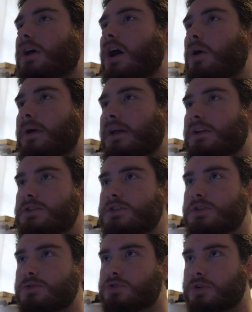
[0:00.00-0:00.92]
going
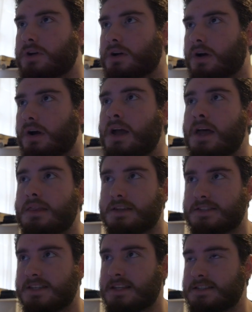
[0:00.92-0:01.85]
to trigger the
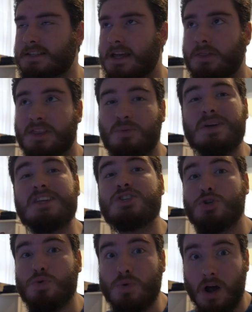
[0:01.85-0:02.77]
synth sound that we
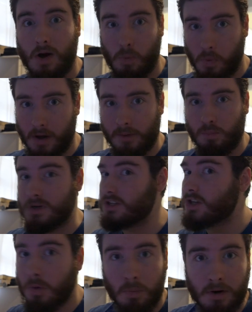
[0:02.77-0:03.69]
do not want. We
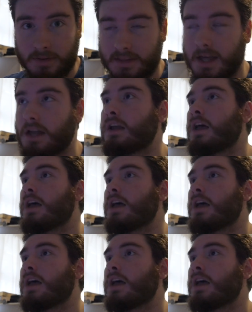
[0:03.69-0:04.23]
don't want that.